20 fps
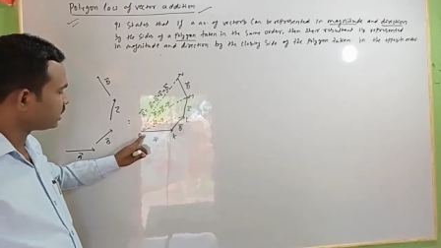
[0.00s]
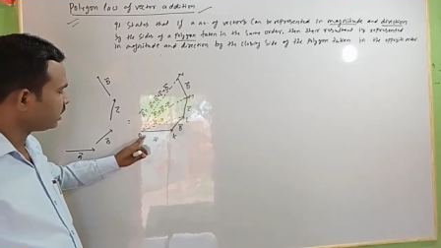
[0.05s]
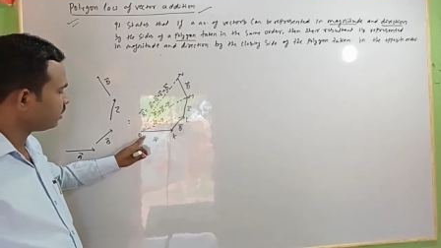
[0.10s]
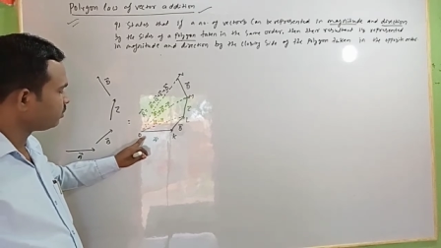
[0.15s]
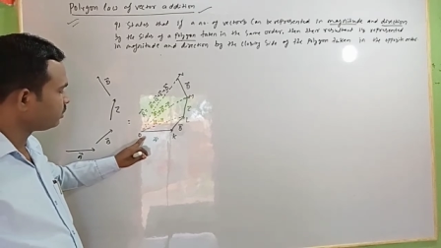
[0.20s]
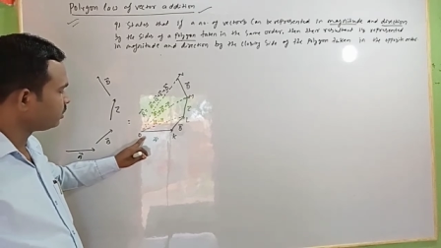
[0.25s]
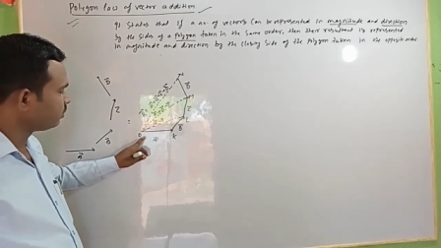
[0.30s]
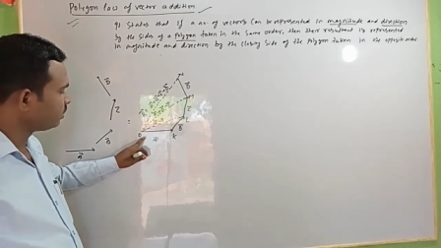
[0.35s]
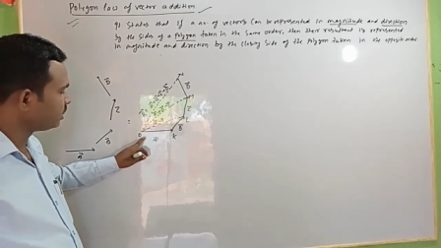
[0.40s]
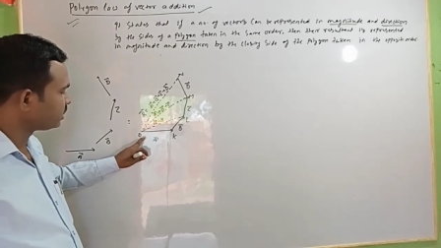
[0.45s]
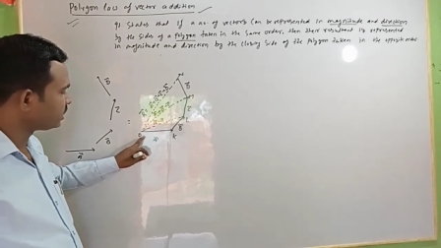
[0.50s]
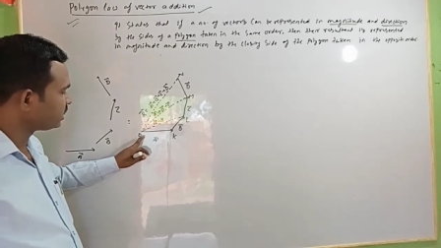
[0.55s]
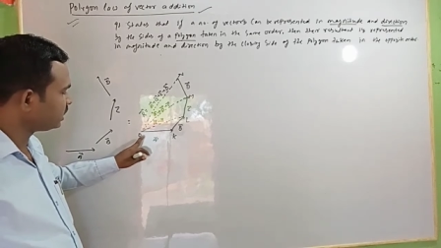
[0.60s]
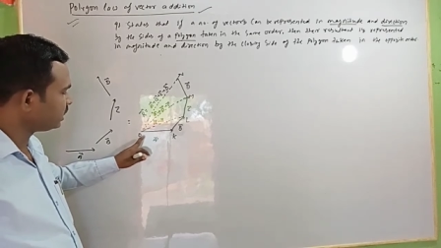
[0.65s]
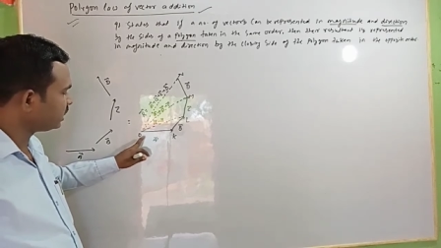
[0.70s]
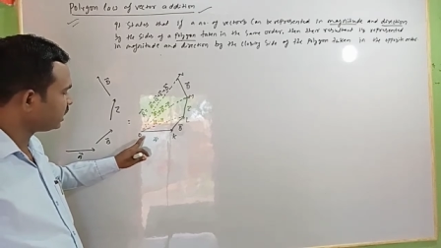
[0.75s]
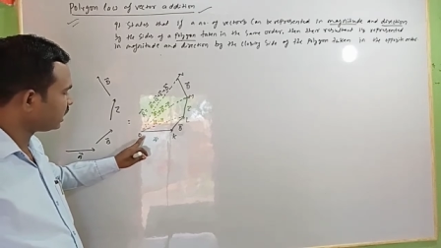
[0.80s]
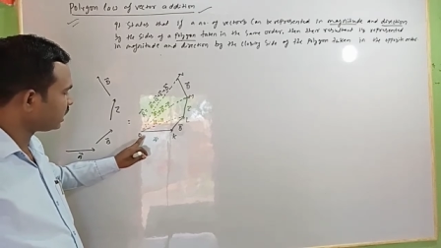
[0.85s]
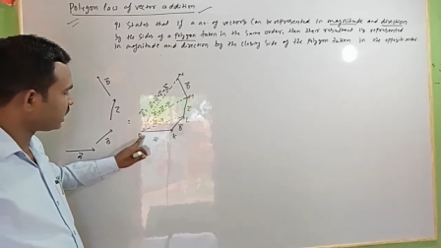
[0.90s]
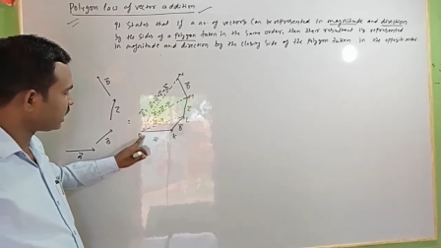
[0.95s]
If you will see
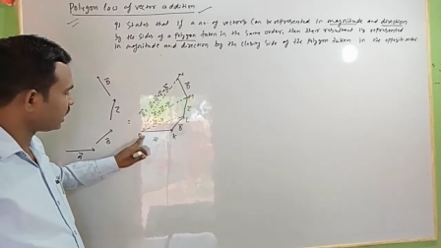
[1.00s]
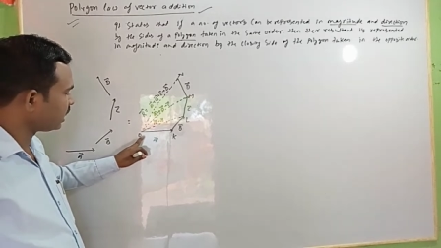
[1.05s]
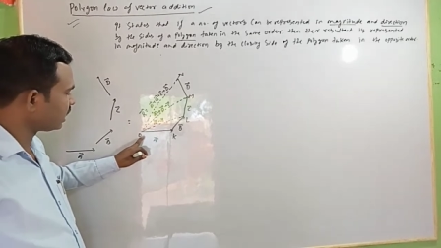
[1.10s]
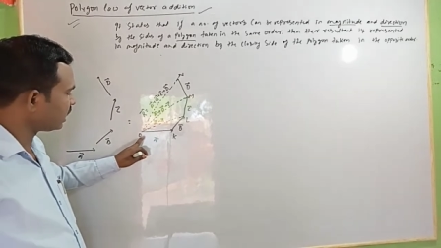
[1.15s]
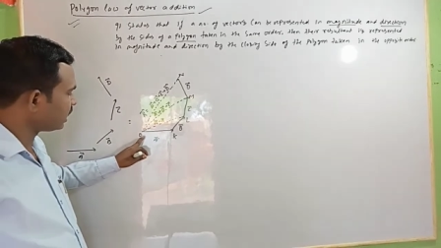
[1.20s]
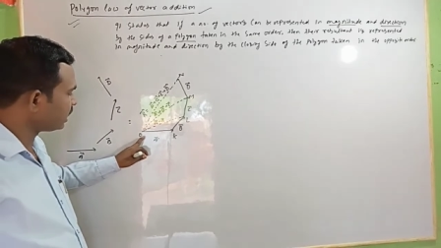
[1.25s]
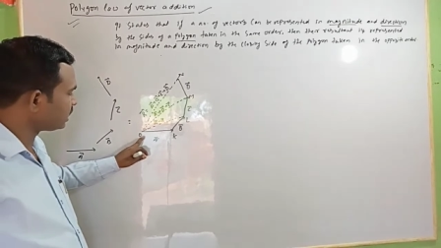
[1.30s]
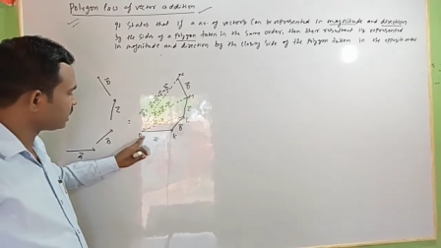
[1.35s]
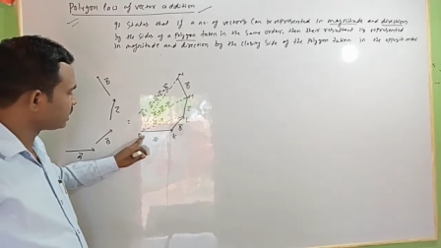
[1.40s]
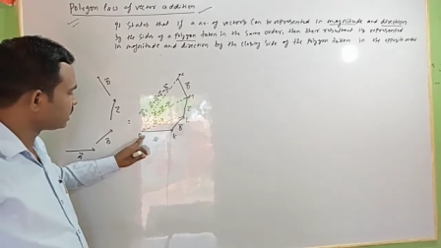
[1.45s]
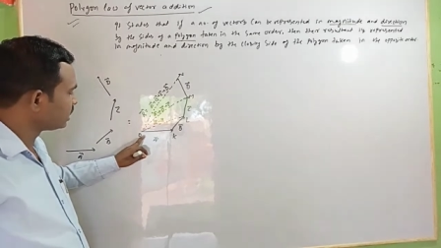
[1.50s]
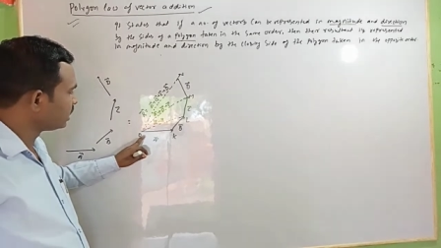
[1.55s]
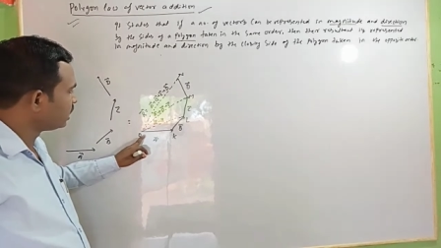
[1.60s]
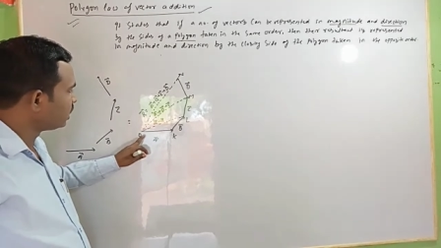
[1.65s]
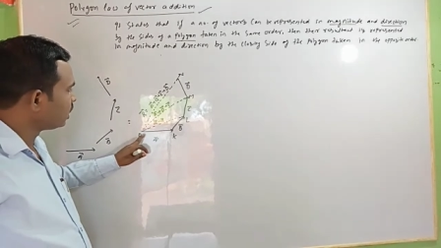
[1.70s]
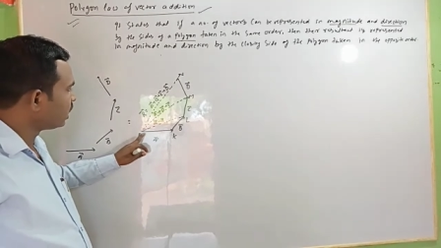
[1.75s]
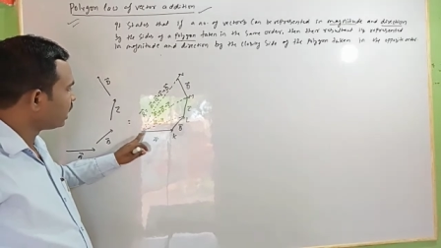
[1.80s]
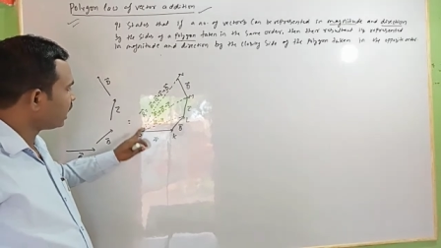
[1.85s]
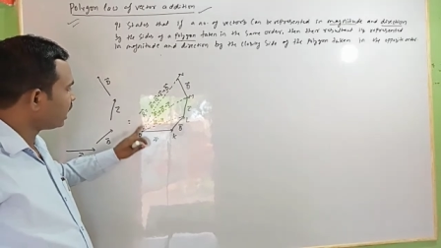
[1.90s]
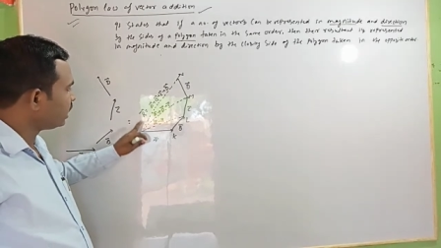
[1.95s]
the triangles,
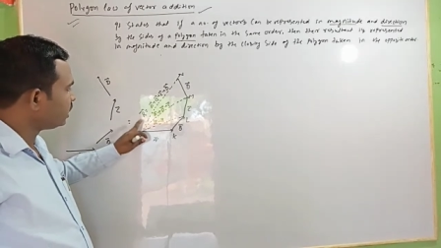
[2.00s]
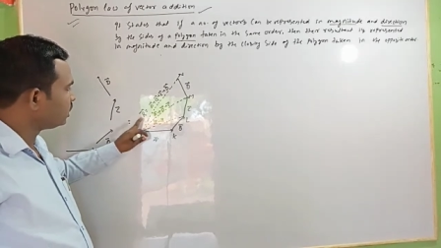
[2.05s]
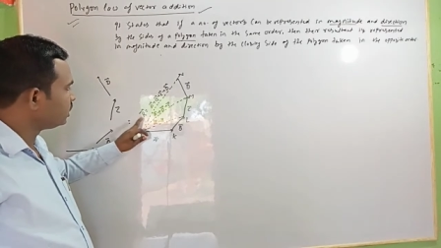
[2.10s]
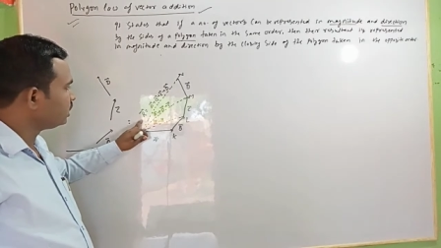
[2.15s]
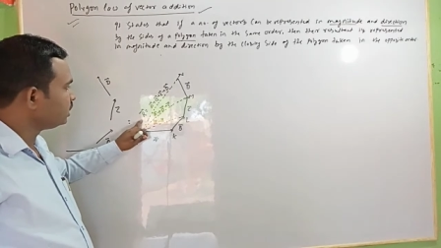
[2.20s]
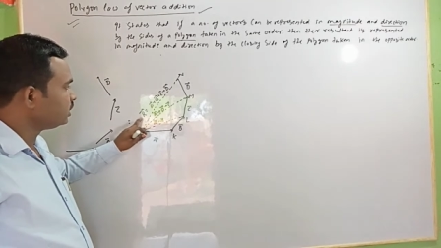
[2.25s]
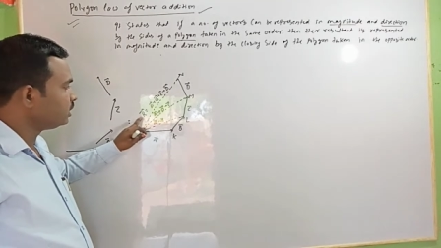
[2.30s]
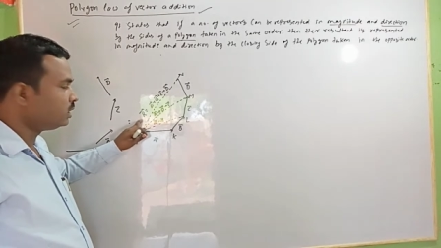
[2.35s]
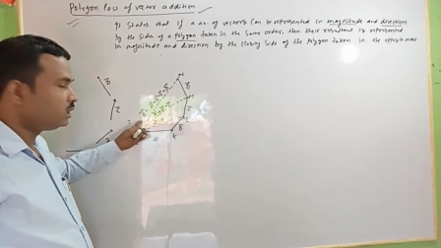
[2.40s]
and